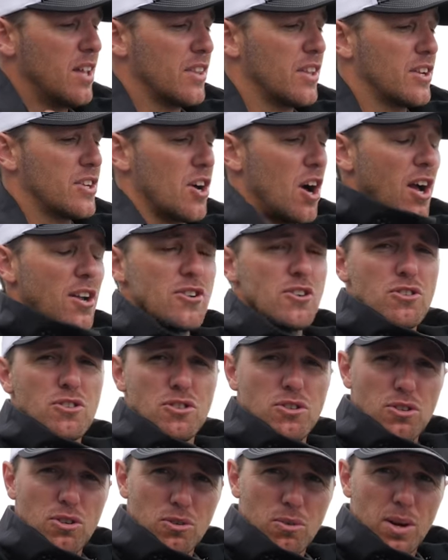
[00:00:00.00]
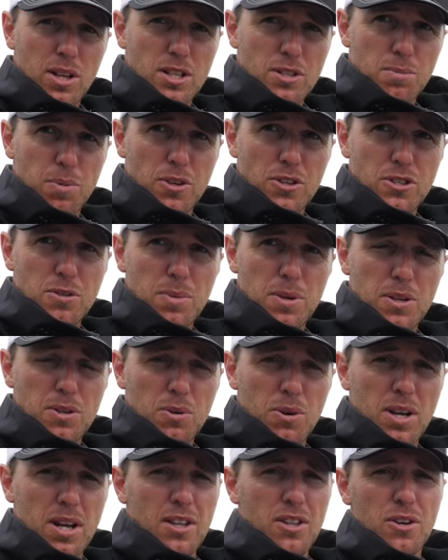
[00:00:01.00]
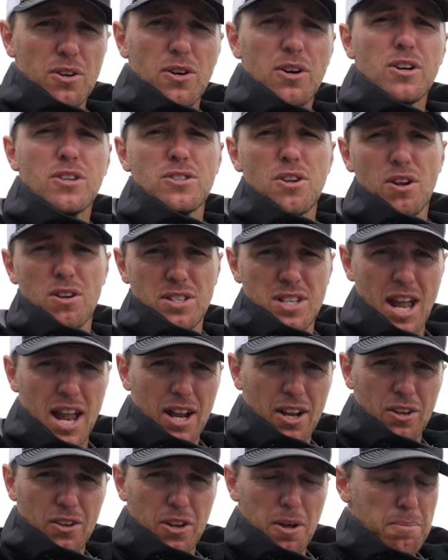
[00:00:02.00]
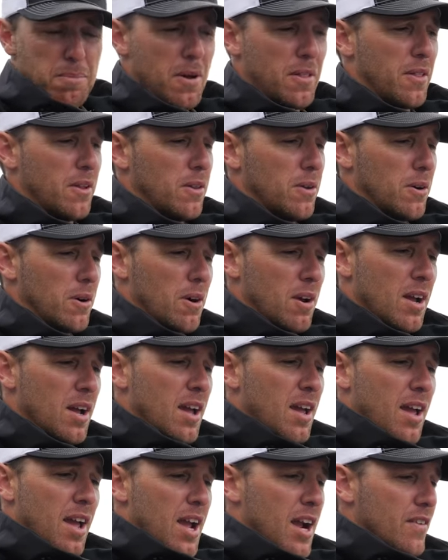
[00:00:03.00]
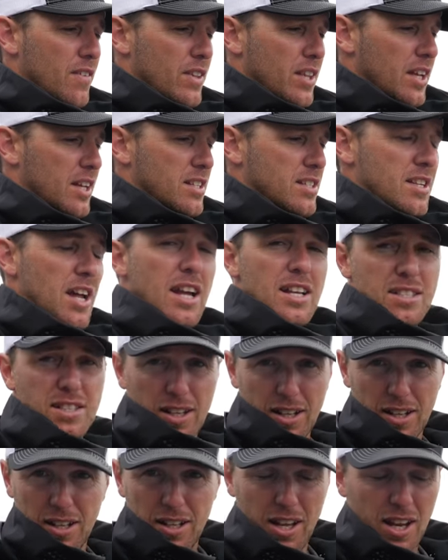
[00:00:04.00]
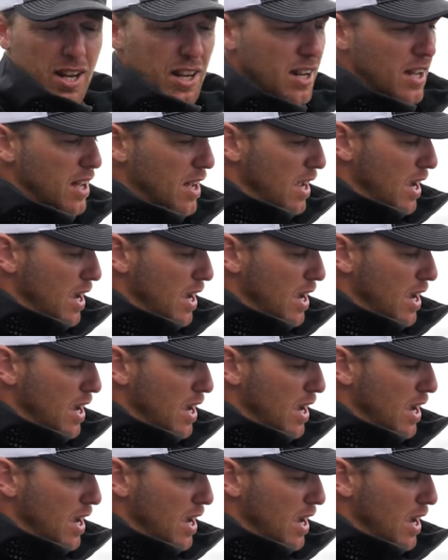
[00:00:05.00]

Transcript: the Dodger's doing what it's supposed to be doing, and the hooks aren't tangled up on the lure. Everything is nice and clean.